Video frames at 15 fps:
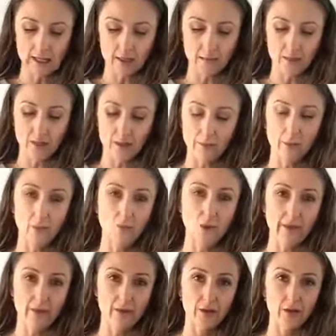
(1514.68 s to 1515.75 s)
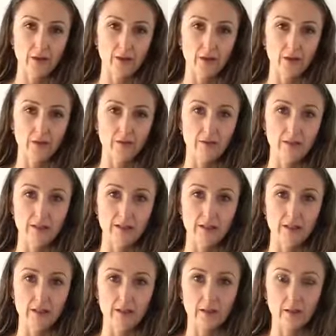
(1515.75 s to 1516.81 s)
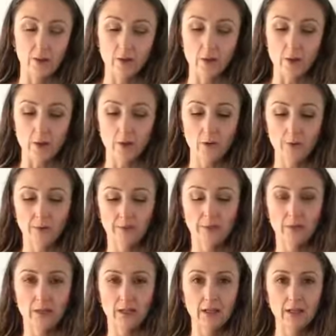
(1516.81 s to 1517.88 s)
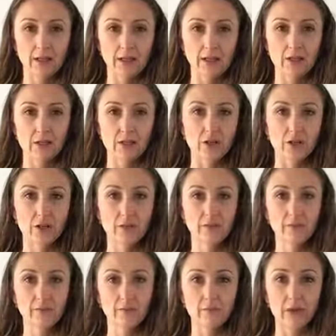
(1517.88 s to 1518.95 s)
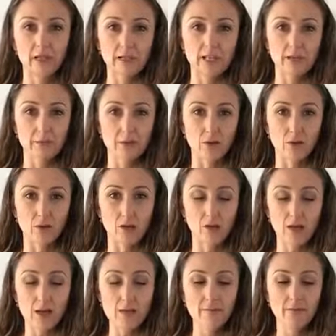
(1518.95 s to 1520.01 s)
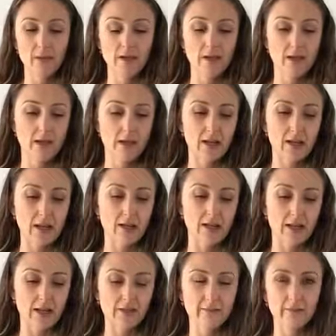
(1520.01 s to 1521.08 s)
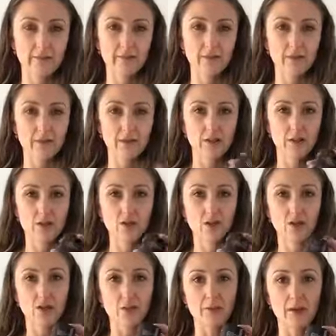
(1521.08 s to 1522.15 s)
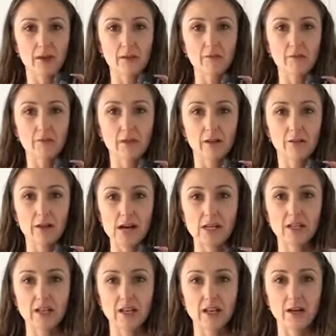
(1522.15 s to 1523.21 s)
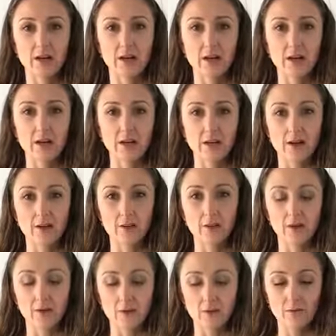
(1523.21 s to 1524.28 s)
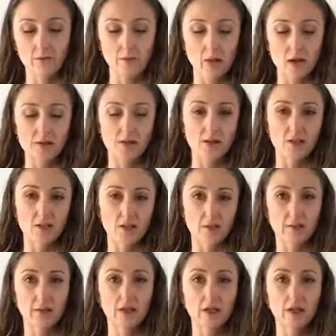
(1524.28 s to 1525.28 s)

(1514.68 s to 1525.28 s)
So I put 1/3 of this little bottle into my 10 ml roller, and then top it up with fractionated coconut oil right to the top.